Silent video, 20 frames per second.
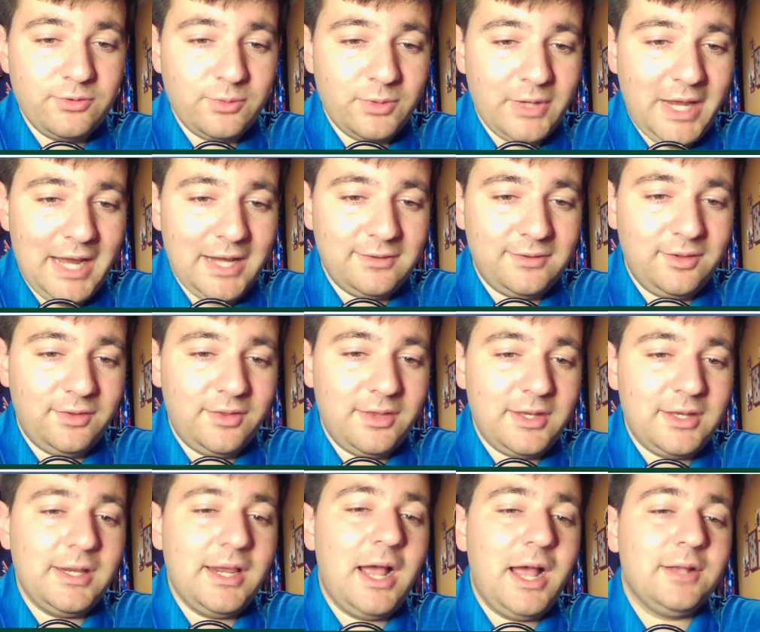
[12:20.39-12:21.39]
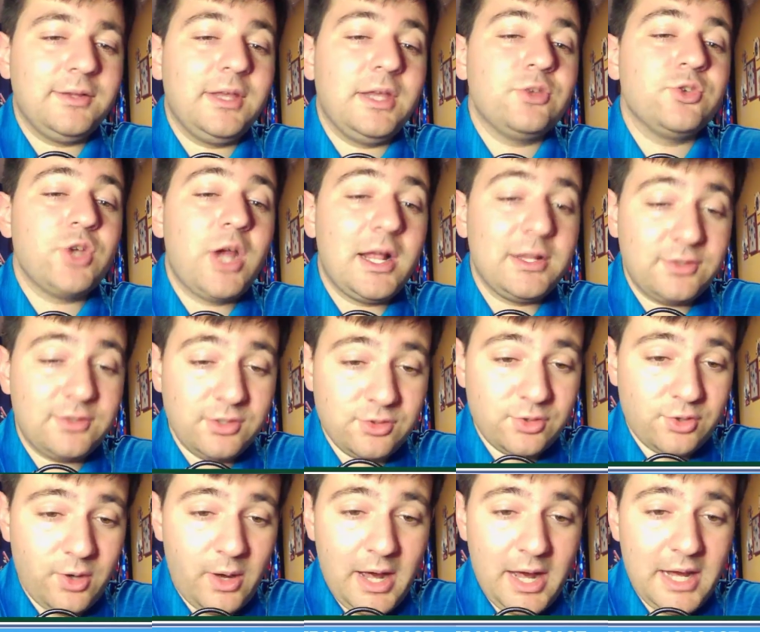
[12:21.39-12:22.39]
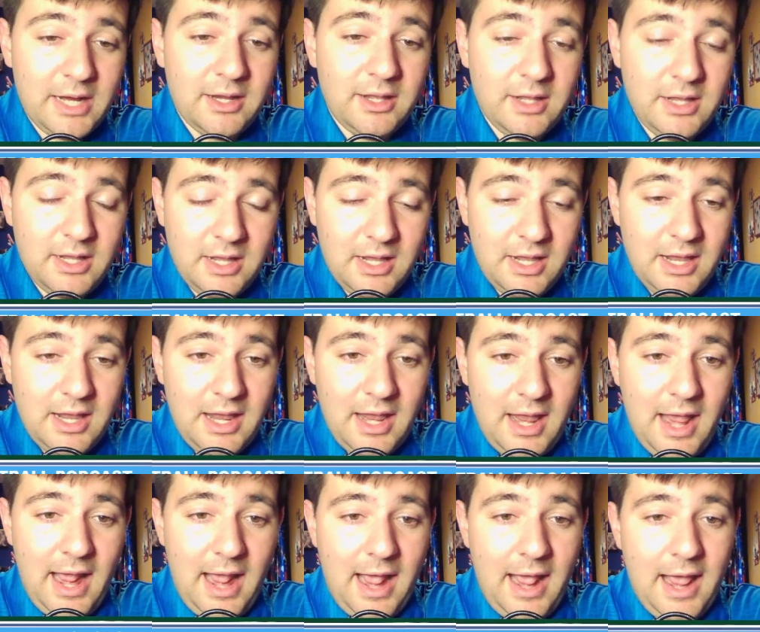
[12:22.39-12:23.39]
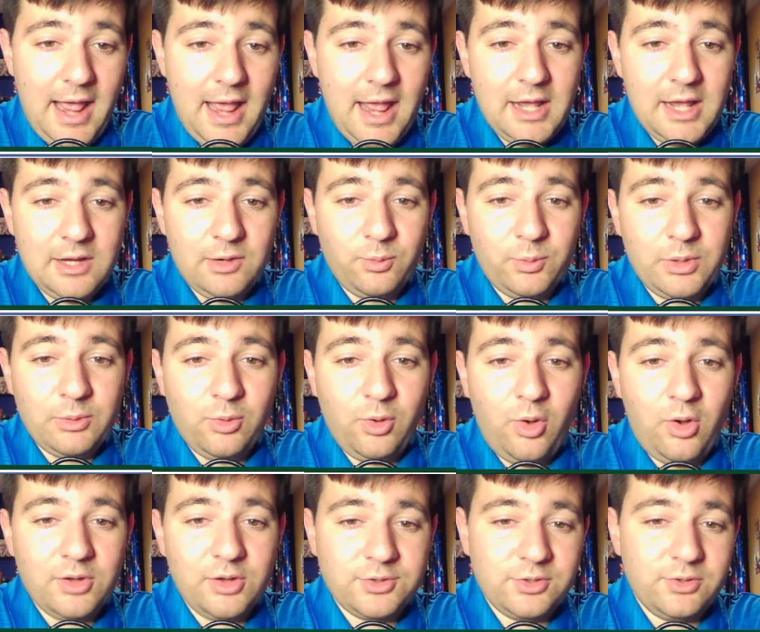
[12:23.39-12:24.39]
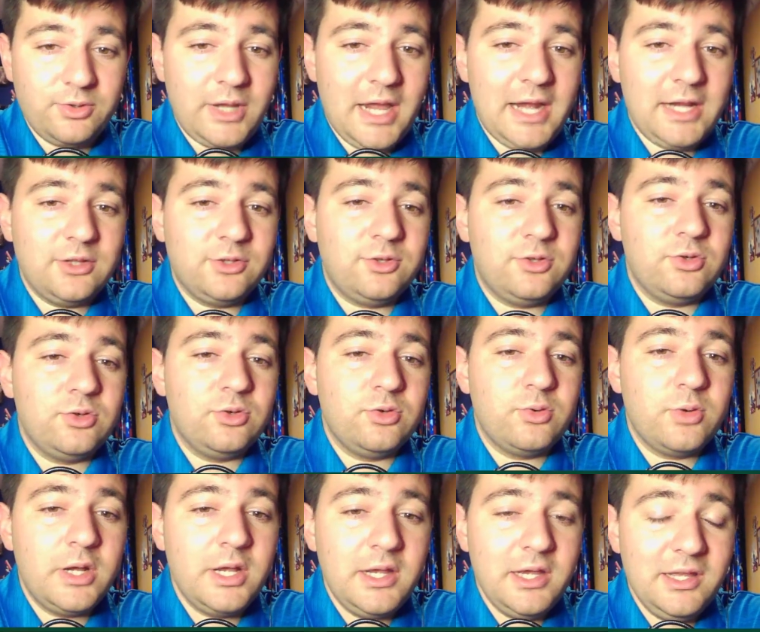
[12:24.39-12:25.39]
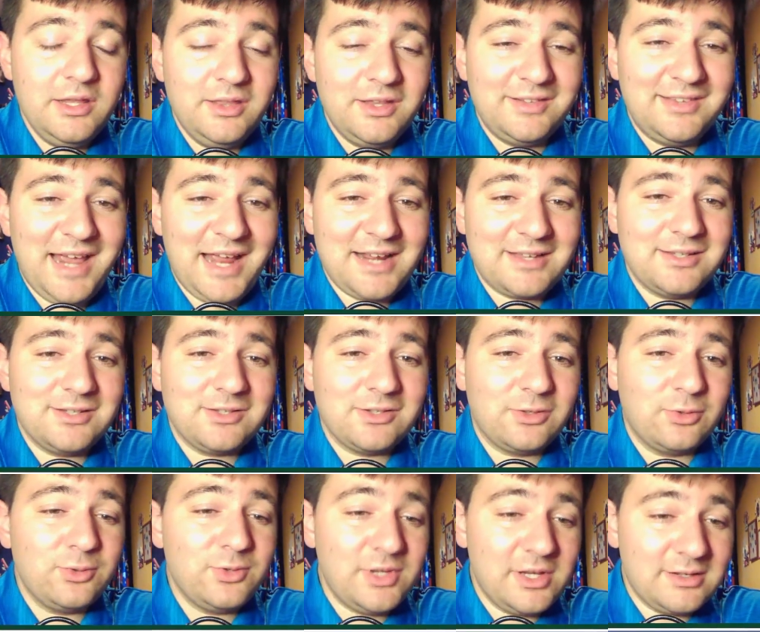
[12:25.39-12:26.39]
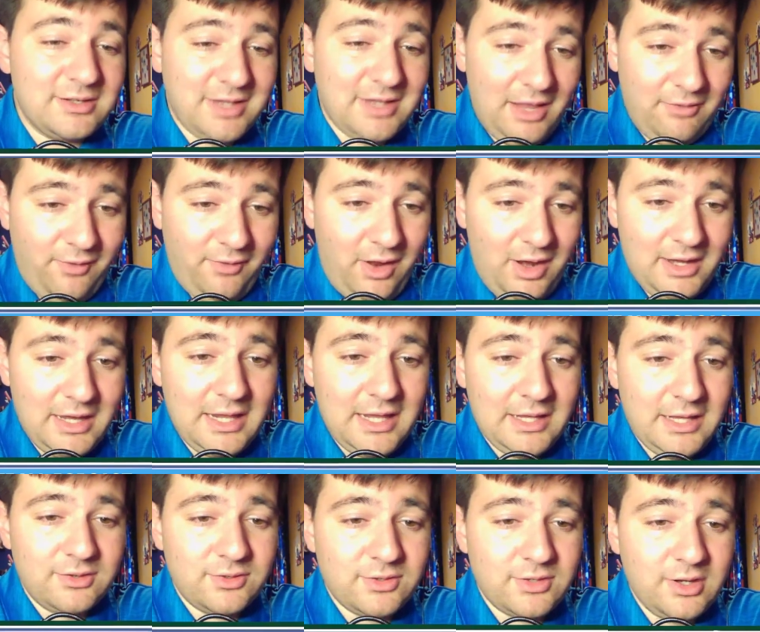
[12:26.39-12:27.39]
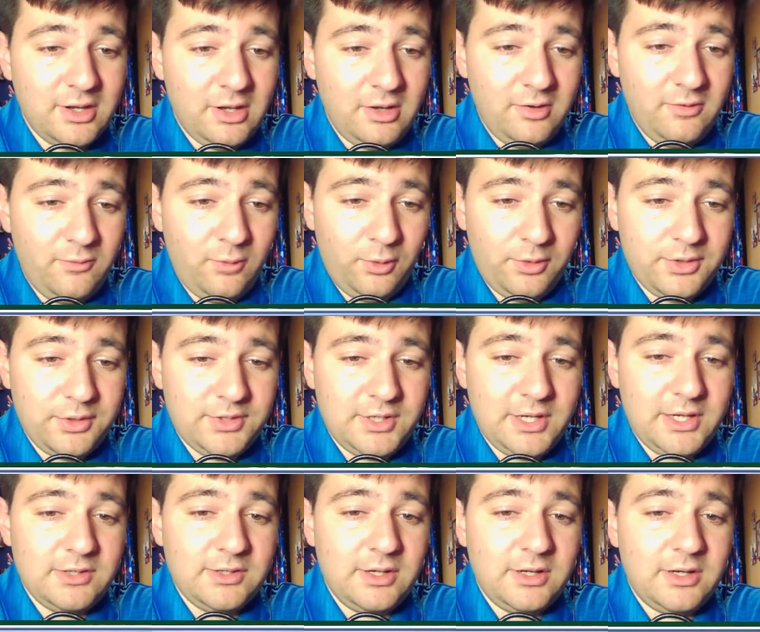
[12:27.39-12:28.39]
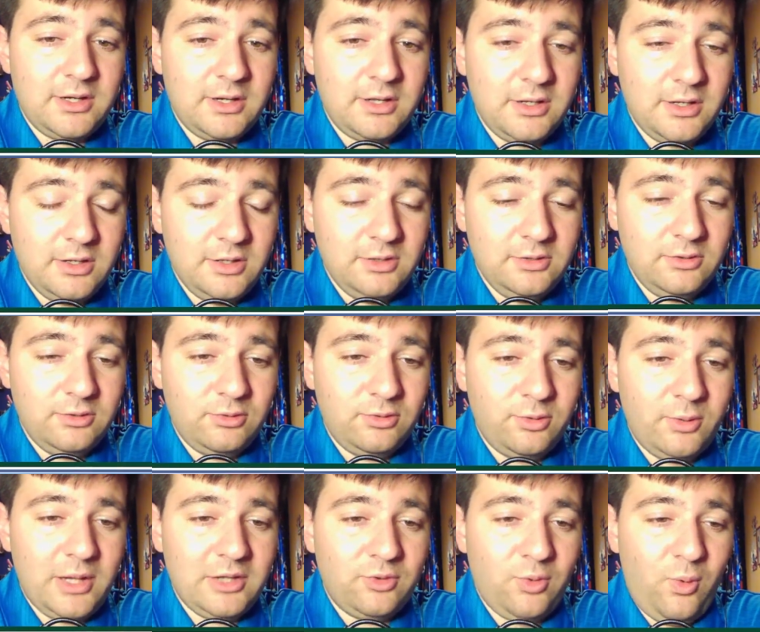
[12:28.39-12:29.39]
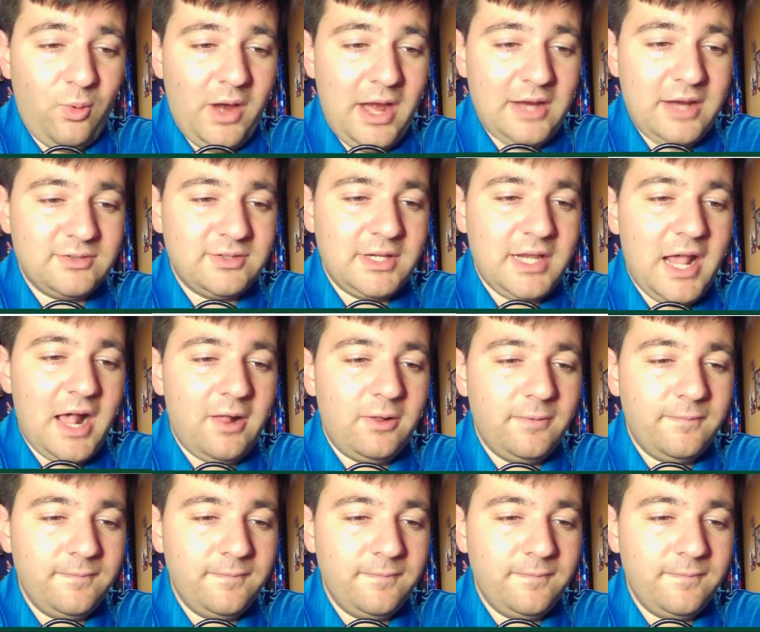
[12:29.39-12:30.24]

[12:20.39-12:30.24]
We'll get into the Diontae Johnson trade. And we will also get into the Texans losing Stefon Diggs for the season due to a torn ACL.